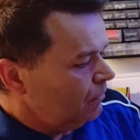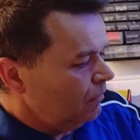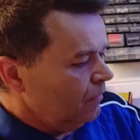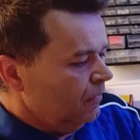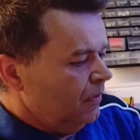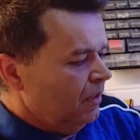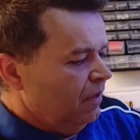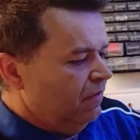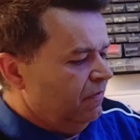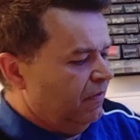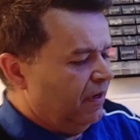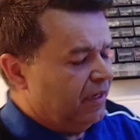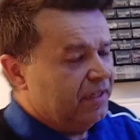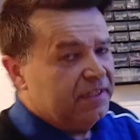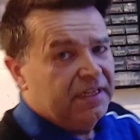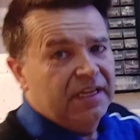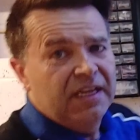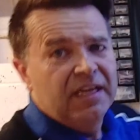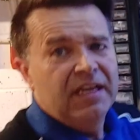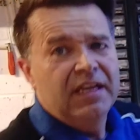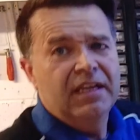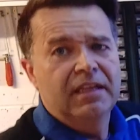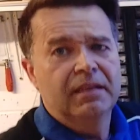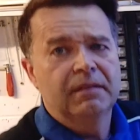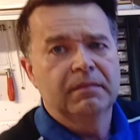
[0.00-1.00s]
In fact,
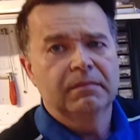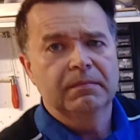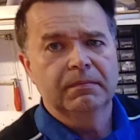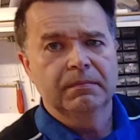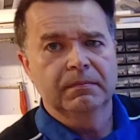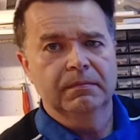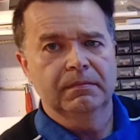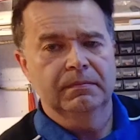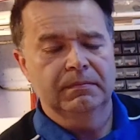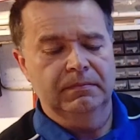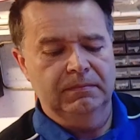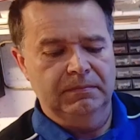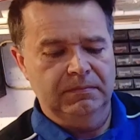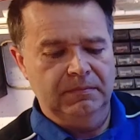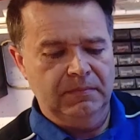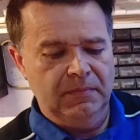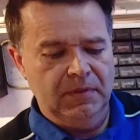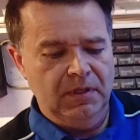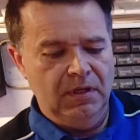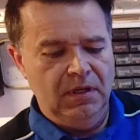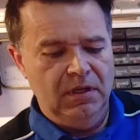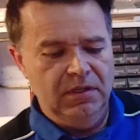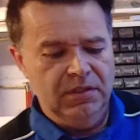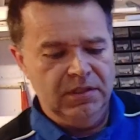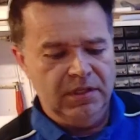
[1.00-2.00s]

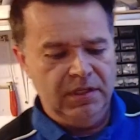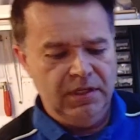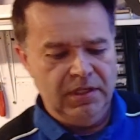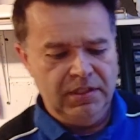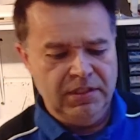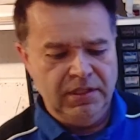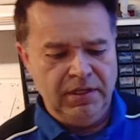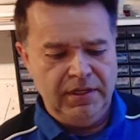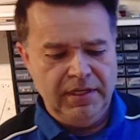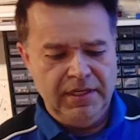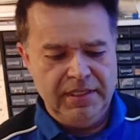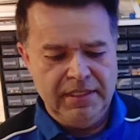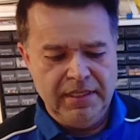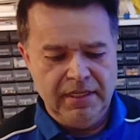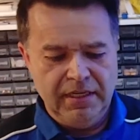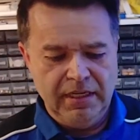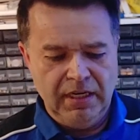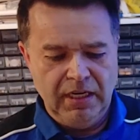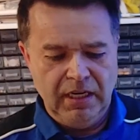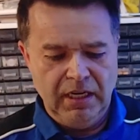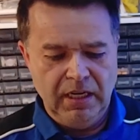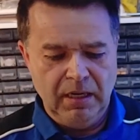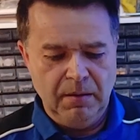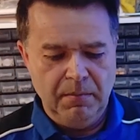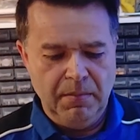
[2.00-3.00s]
I'm going to turn it down a
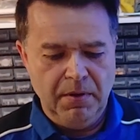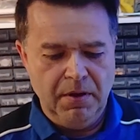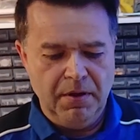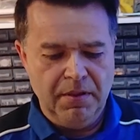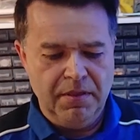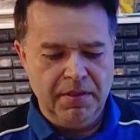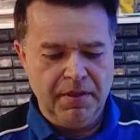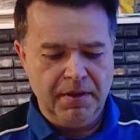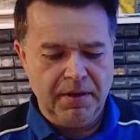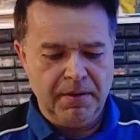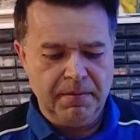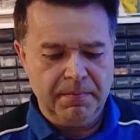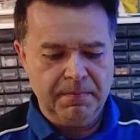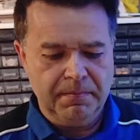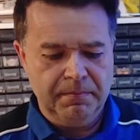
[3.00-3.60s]
little bit, I think.